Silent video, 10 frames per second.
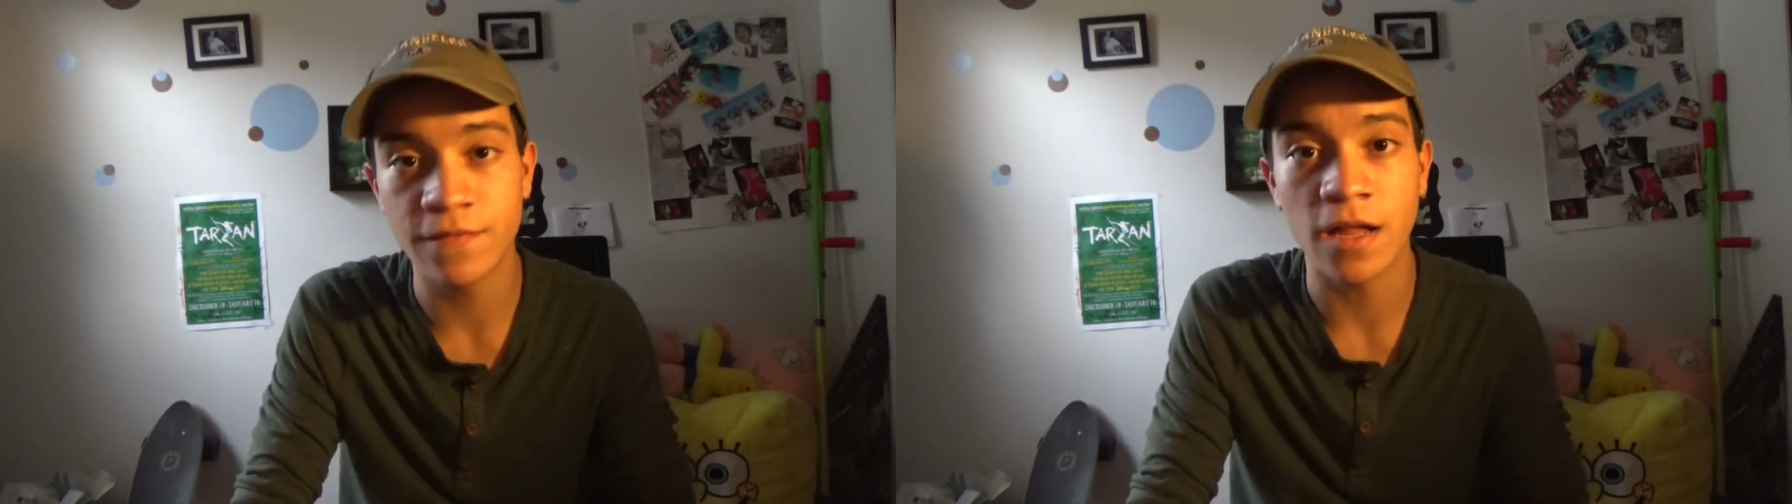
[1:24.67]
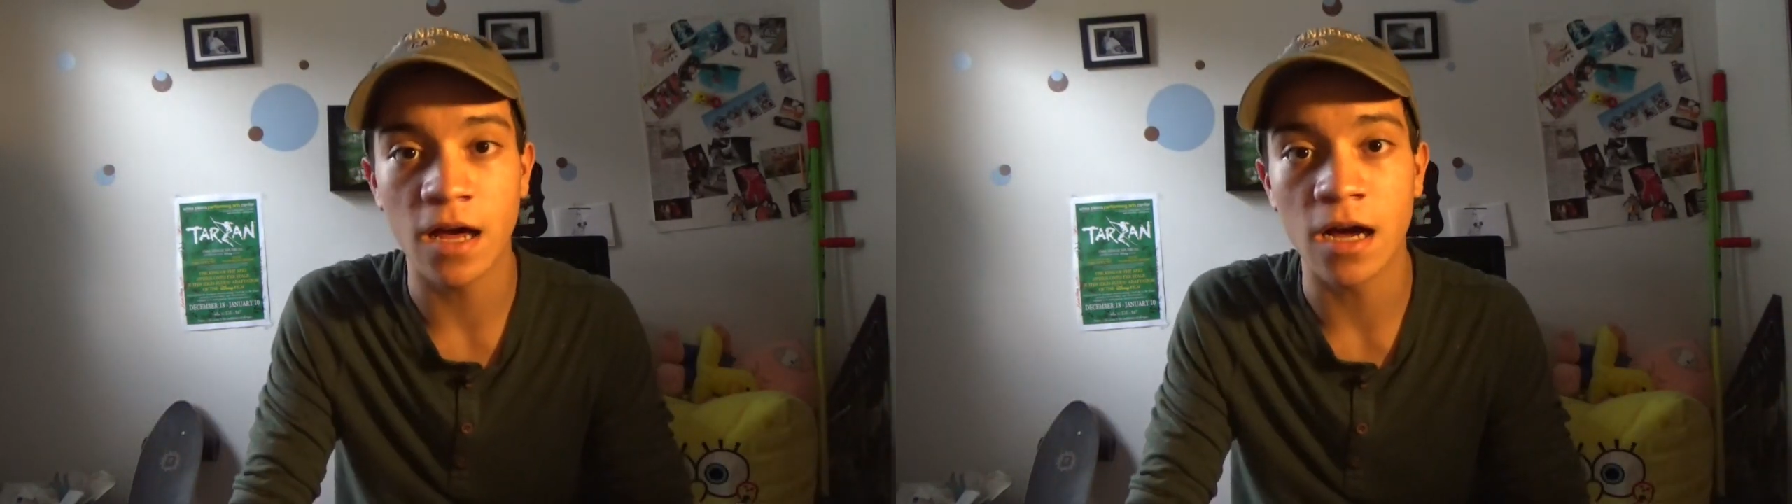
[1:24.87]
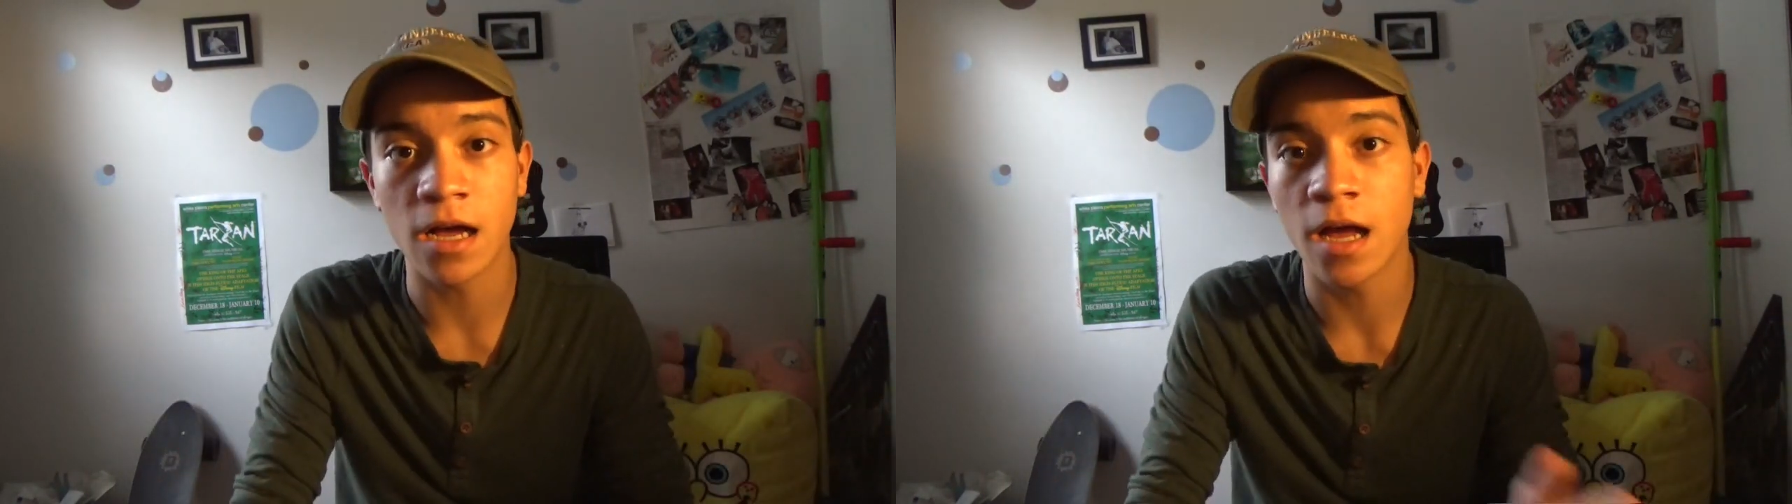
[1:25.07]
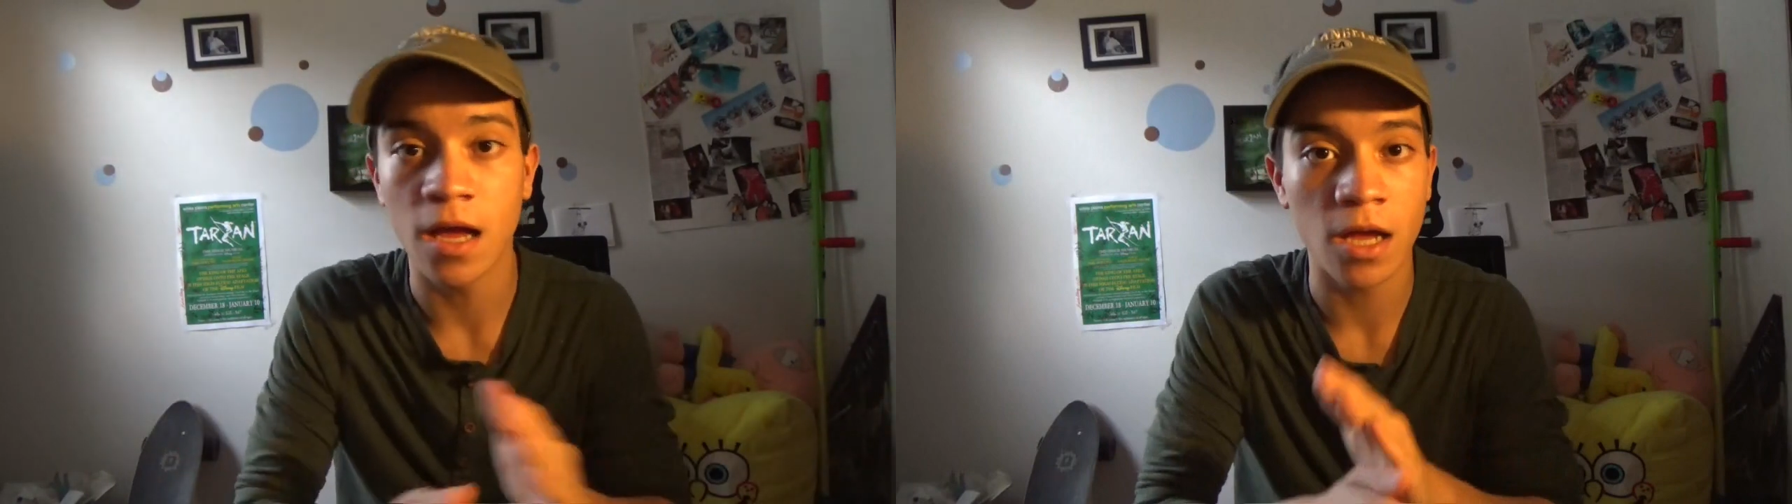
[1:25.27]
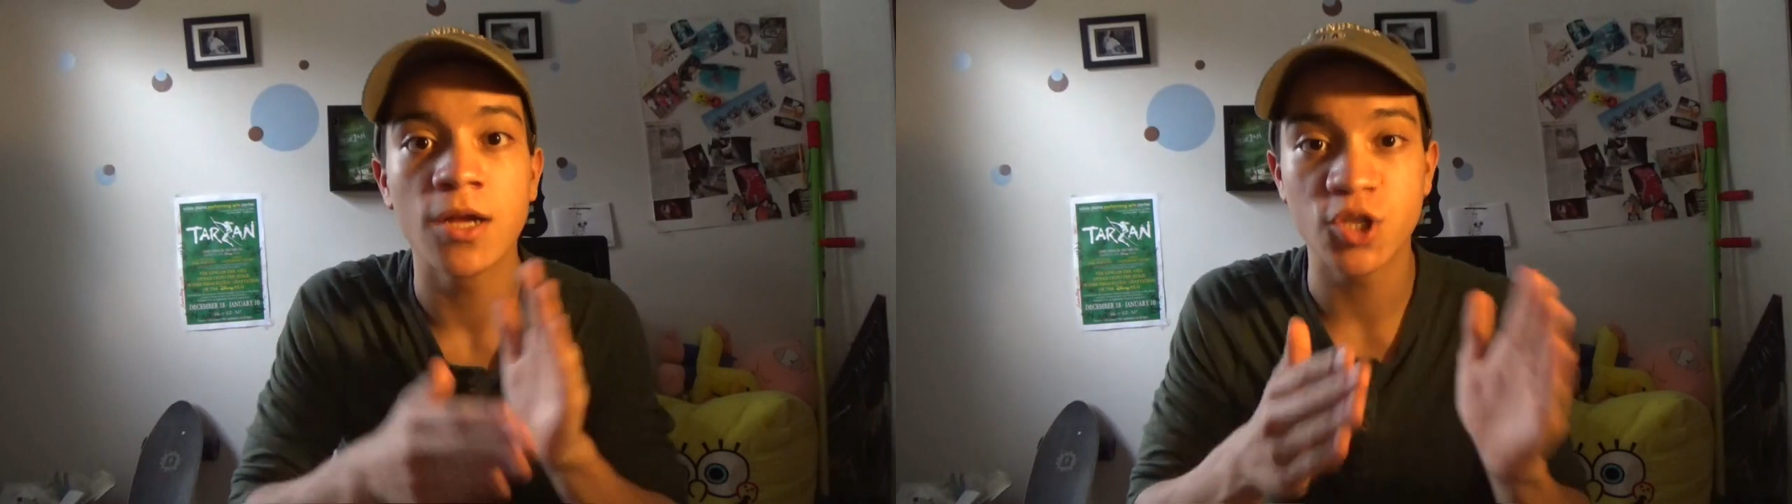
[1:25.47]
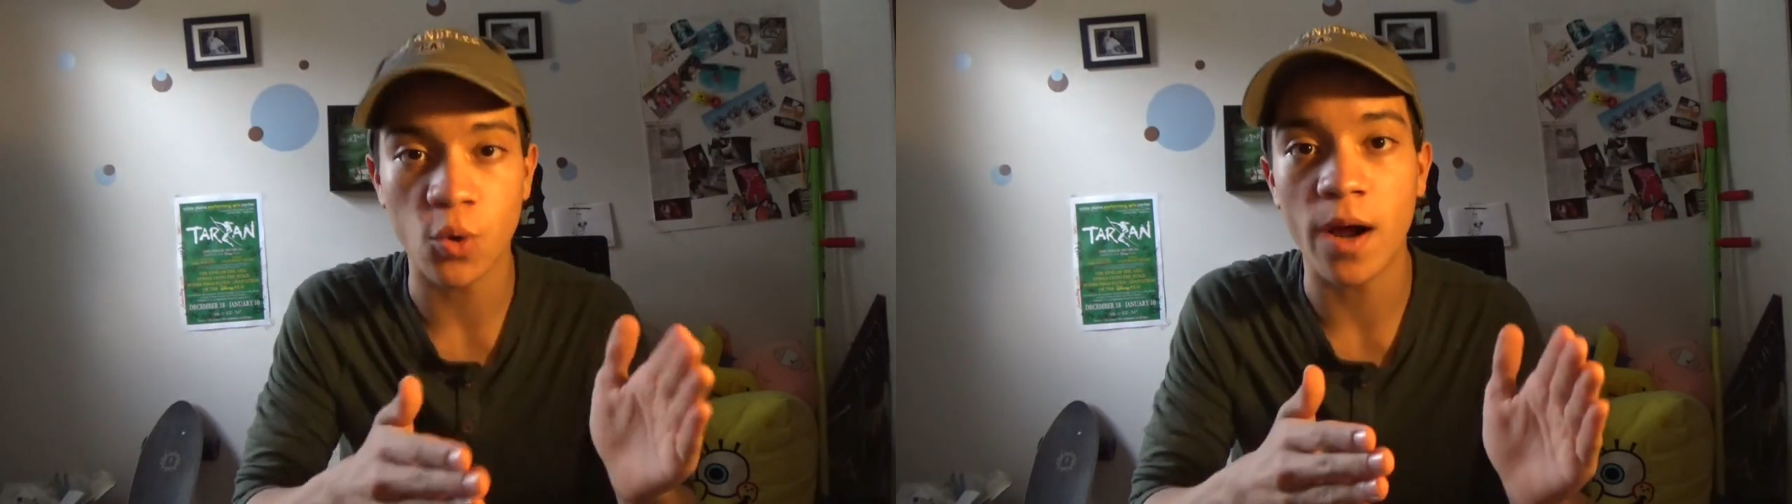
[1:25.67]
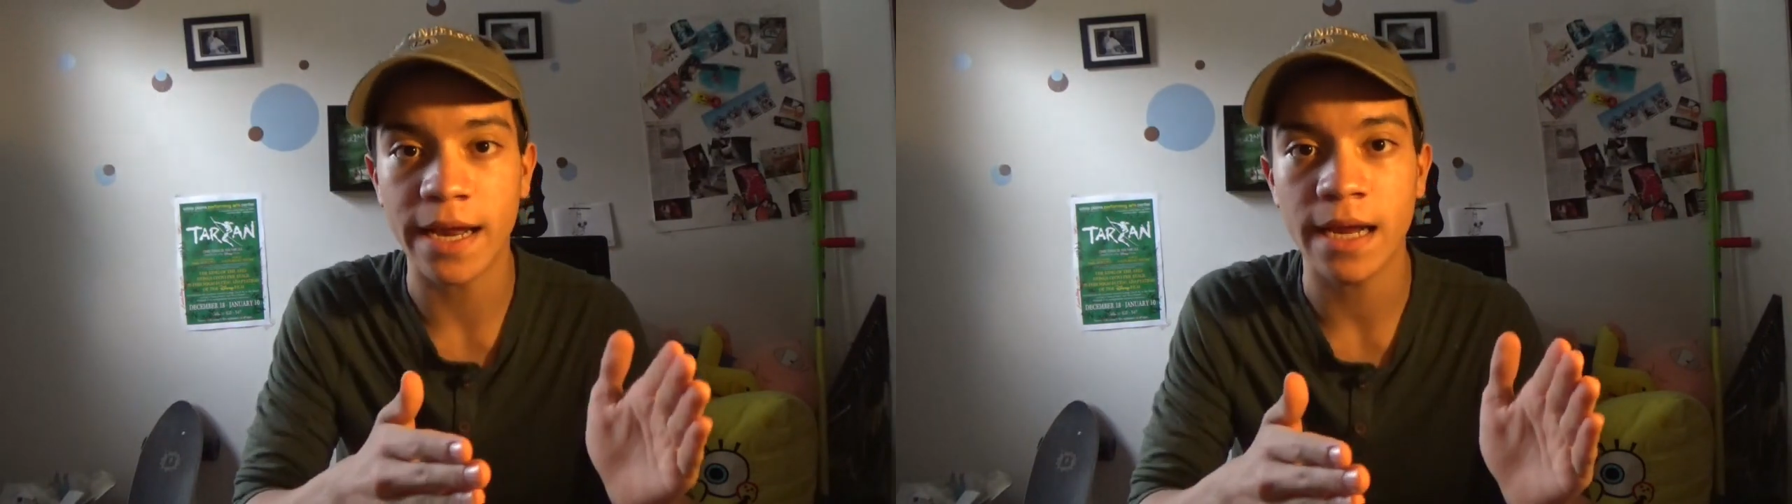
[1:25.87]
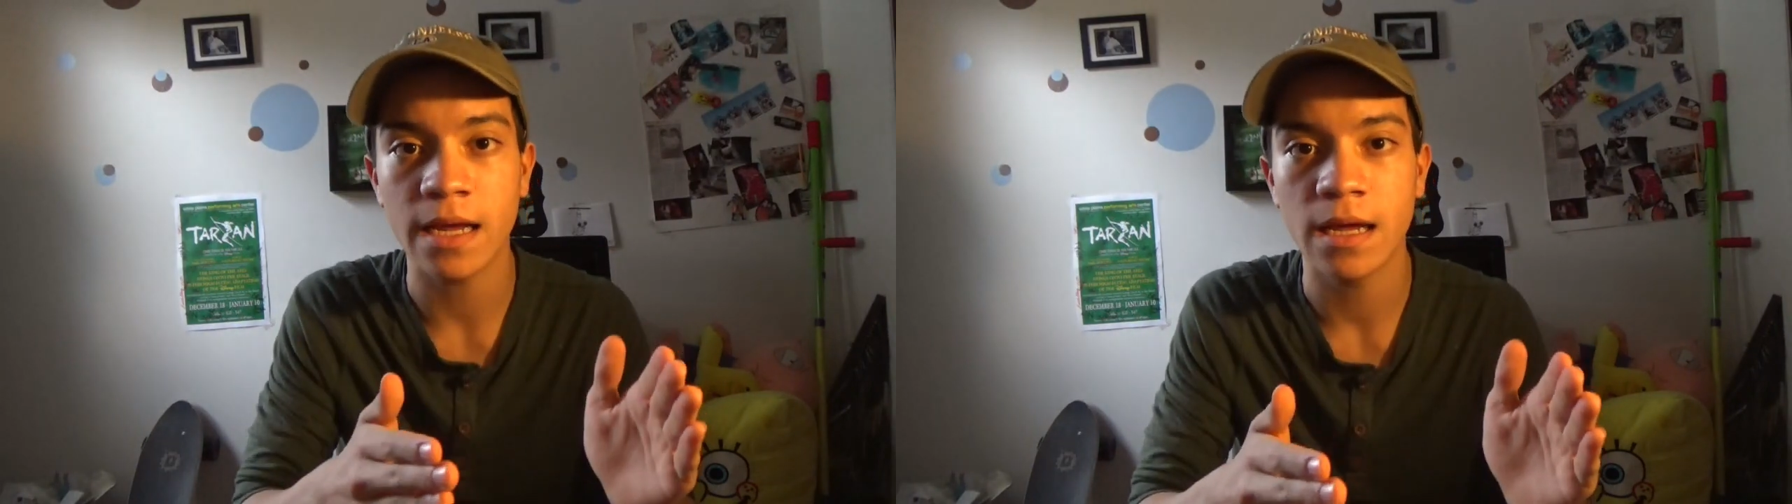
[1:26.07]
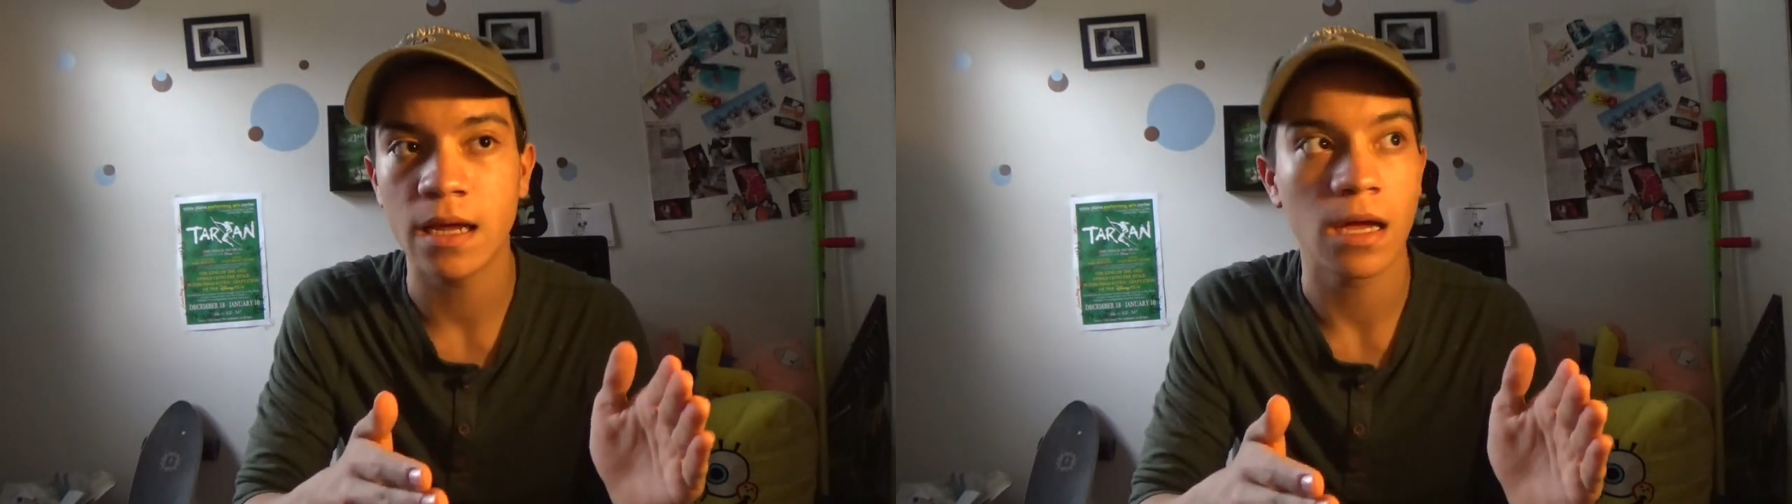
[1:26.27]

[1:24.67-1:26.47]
vlog 2019.